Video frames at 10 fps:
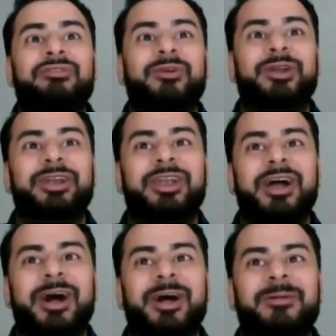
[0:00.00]
for,
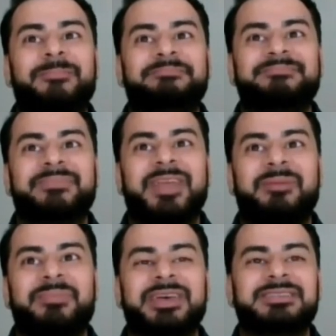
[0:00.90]
um,
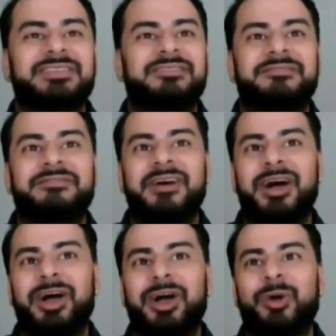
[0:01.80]
because of
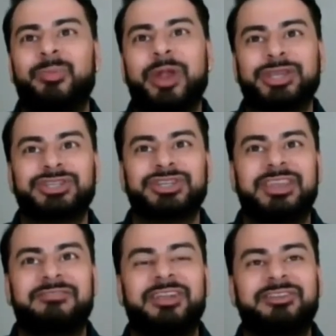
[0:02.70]
uh,
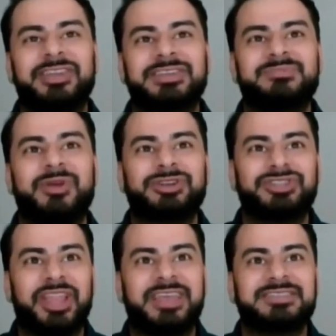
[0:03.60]
oppression and various
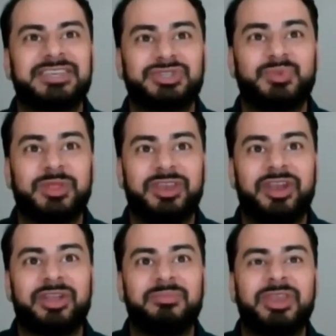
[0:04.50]
marginalization within
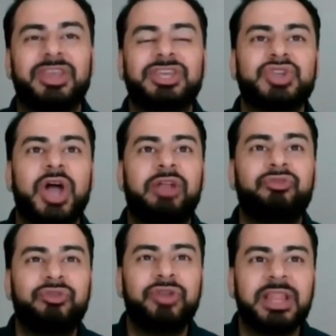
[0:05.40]
our community. So I
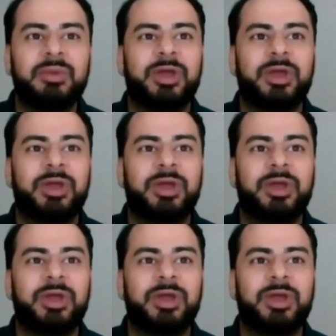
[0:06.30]
really